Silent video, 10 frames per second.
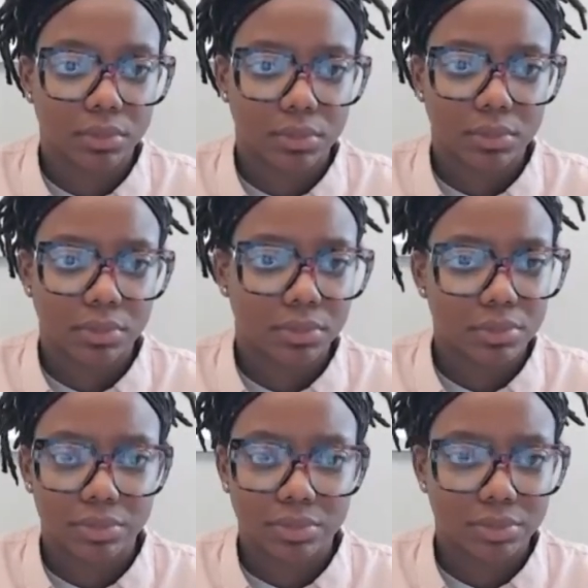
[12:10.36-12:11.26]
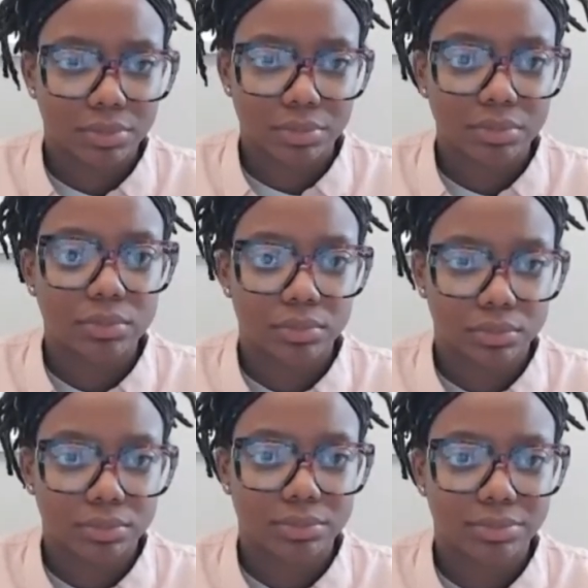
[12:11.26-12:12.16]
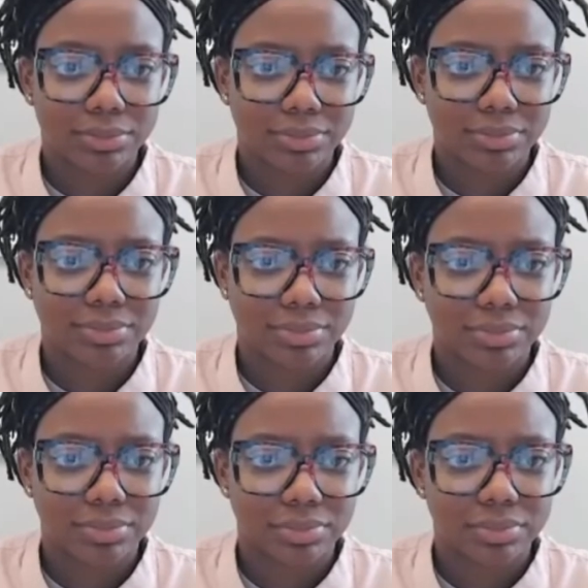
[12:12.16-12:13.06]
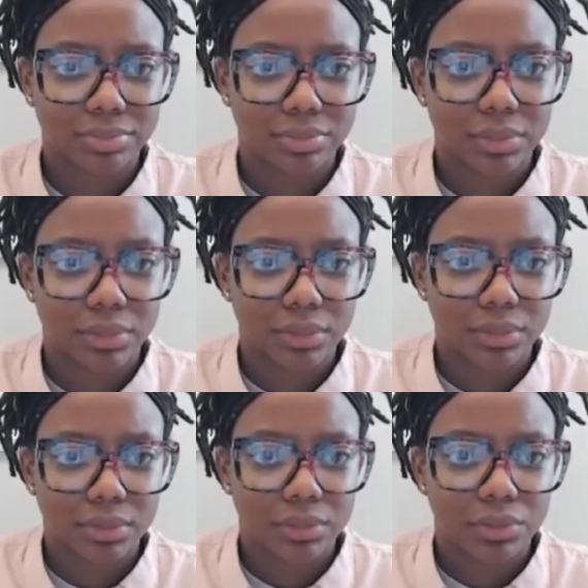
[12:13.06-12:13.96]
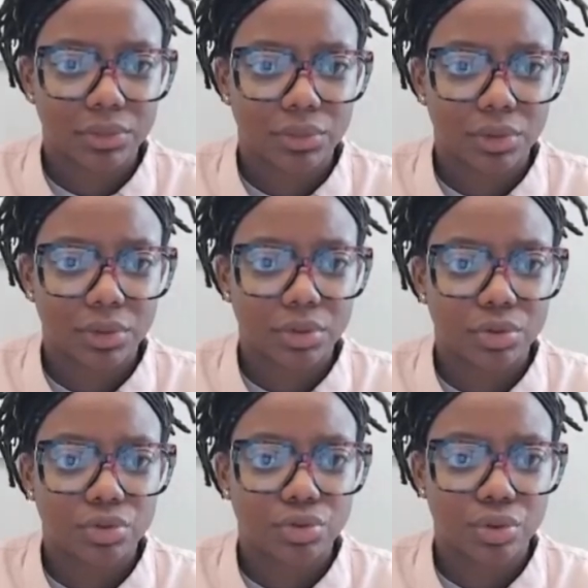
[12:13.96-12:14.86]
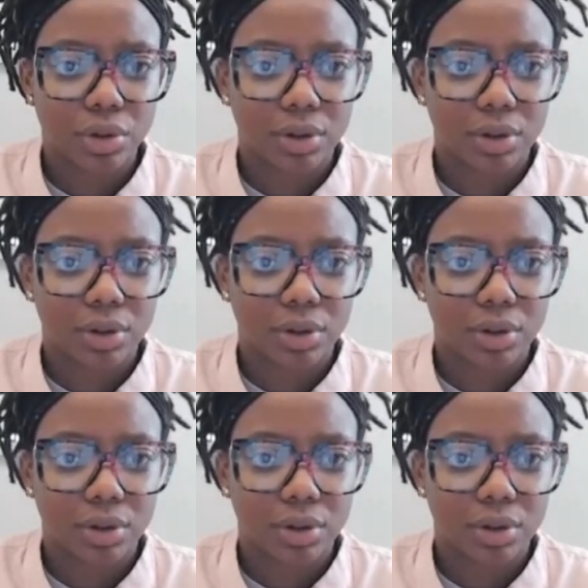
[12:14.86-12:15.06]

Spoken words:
(not speaking)